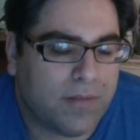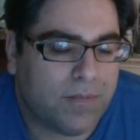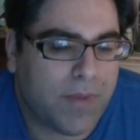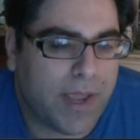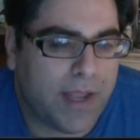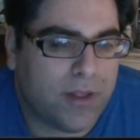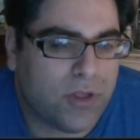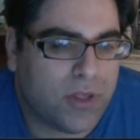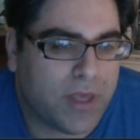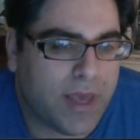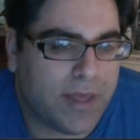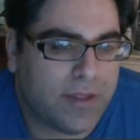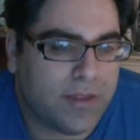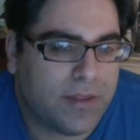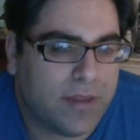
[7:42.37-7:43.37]
Page
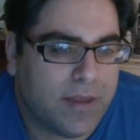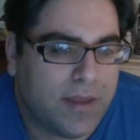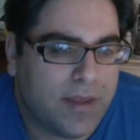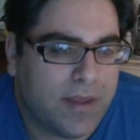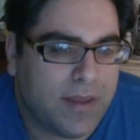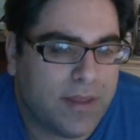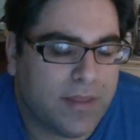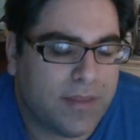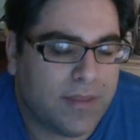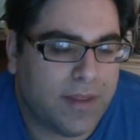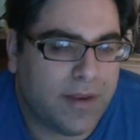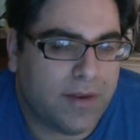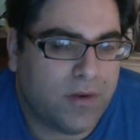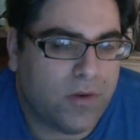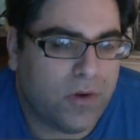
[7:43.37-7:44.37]
says,
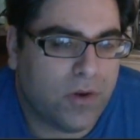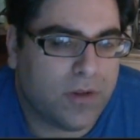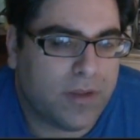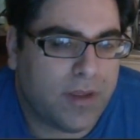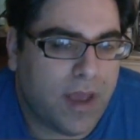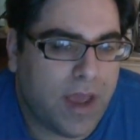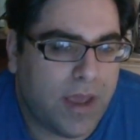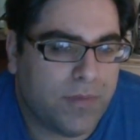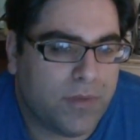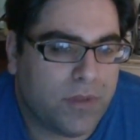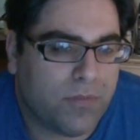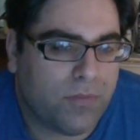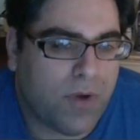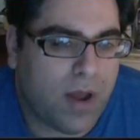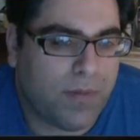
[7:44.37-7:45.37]
"The New York Times
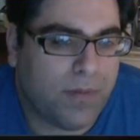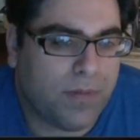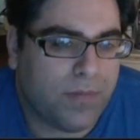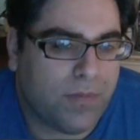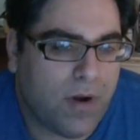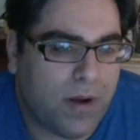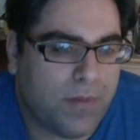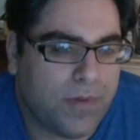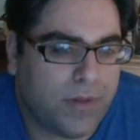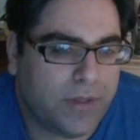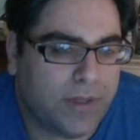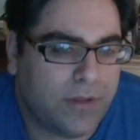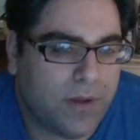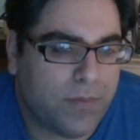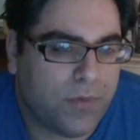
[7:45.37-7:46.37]

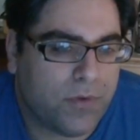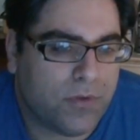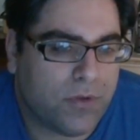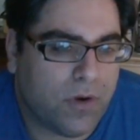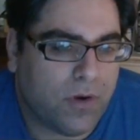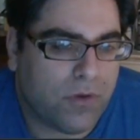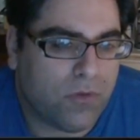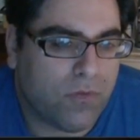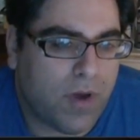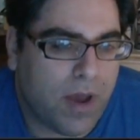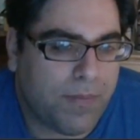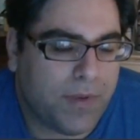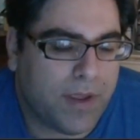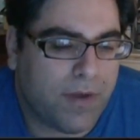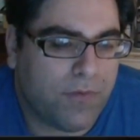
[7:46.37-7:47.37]
probability numbers are
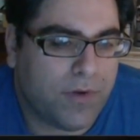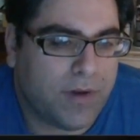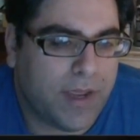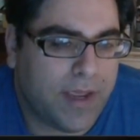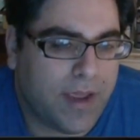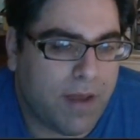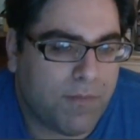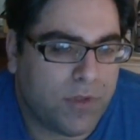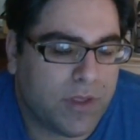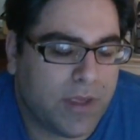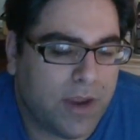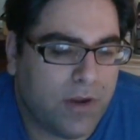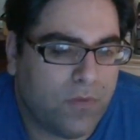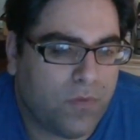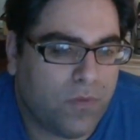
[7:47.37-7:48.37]
dropping every day. I'm
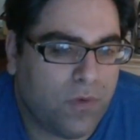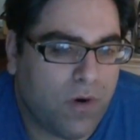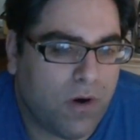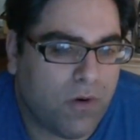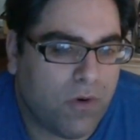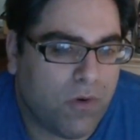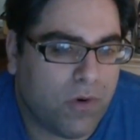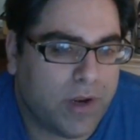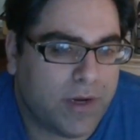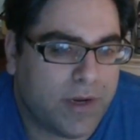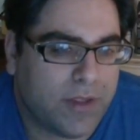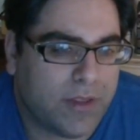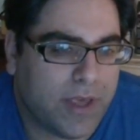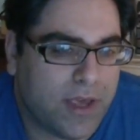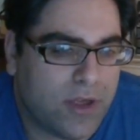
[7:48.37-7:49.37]
scared for our
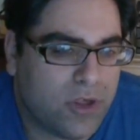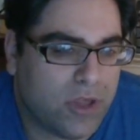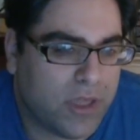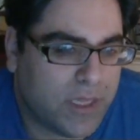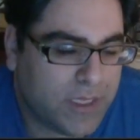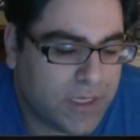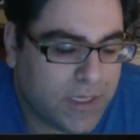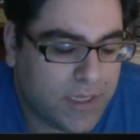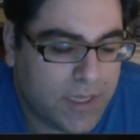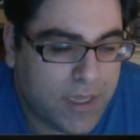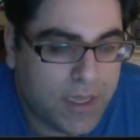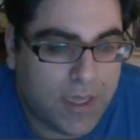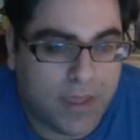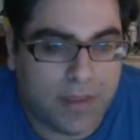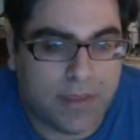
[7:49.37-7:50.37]
organization."
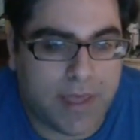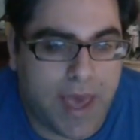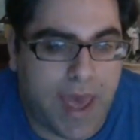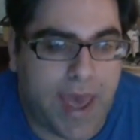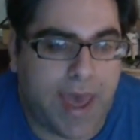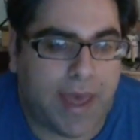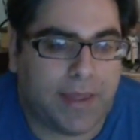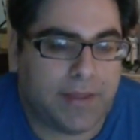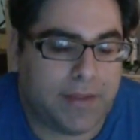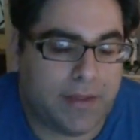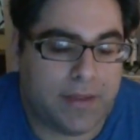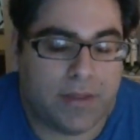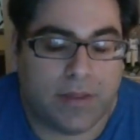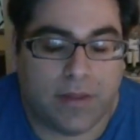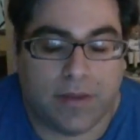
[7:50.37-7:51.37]
That
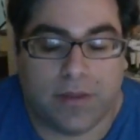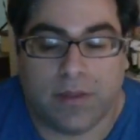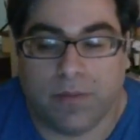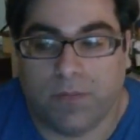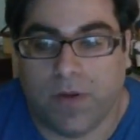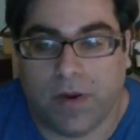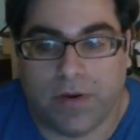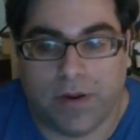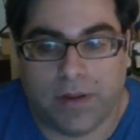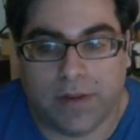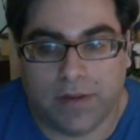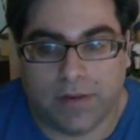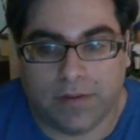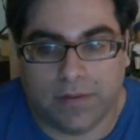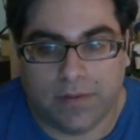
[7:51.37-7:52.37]
is a
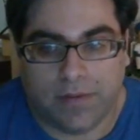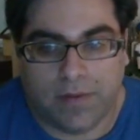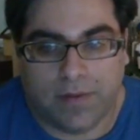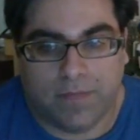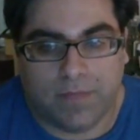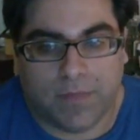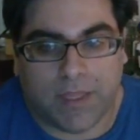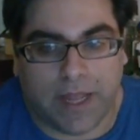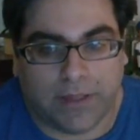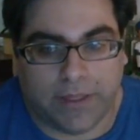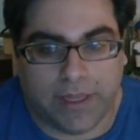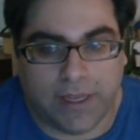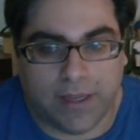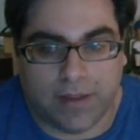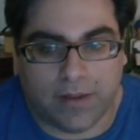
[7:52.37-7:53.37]
very
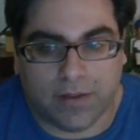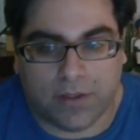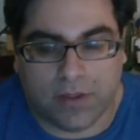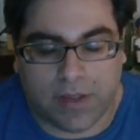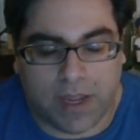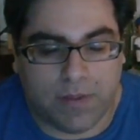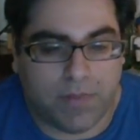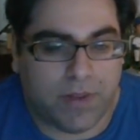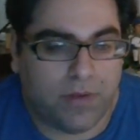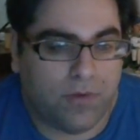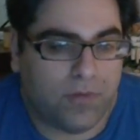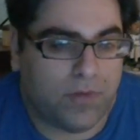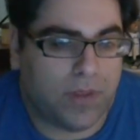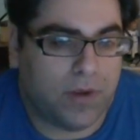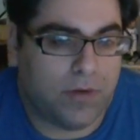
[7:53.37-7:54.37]
telling statement
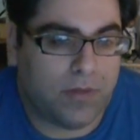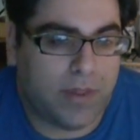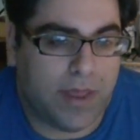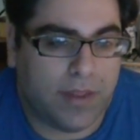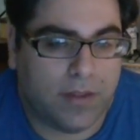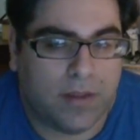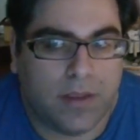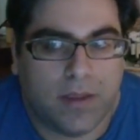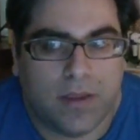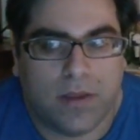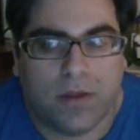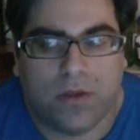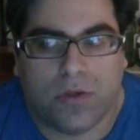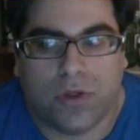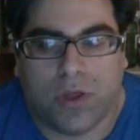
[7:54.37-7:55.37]
over there, that
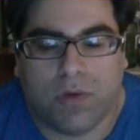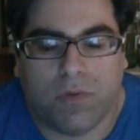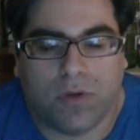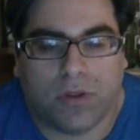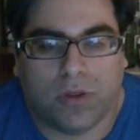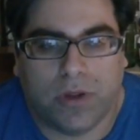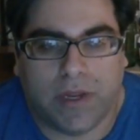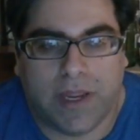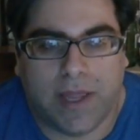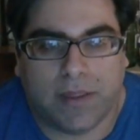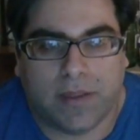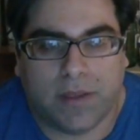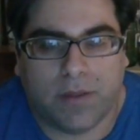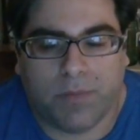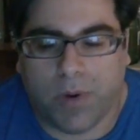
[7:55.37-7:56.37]
she was looking at
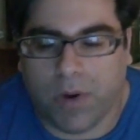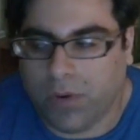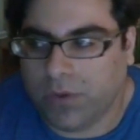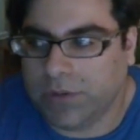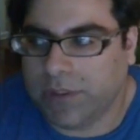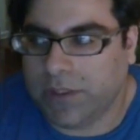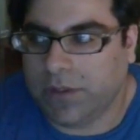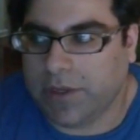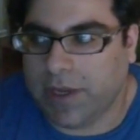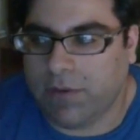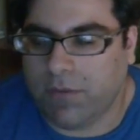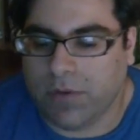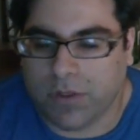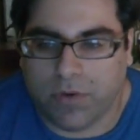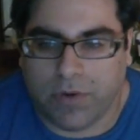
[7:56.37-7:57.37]
these polls and looking at
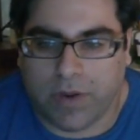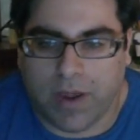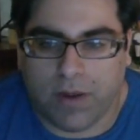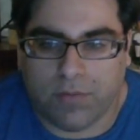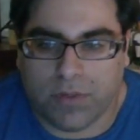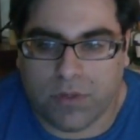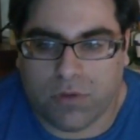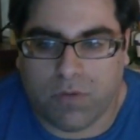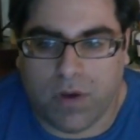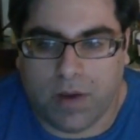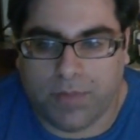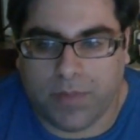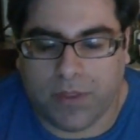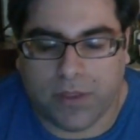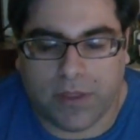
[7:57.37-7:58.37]
what's going on with
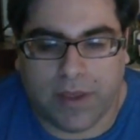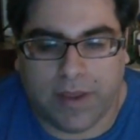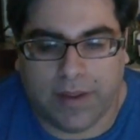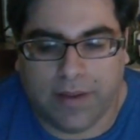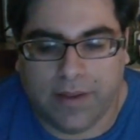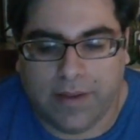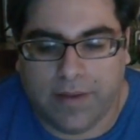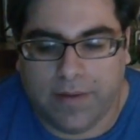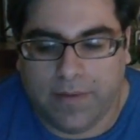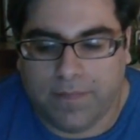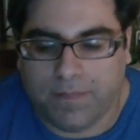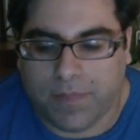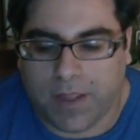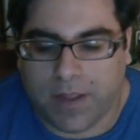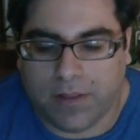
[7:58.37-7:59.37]
Trump and saying
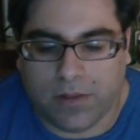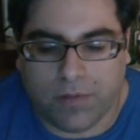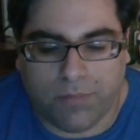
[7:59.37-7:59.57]
it's a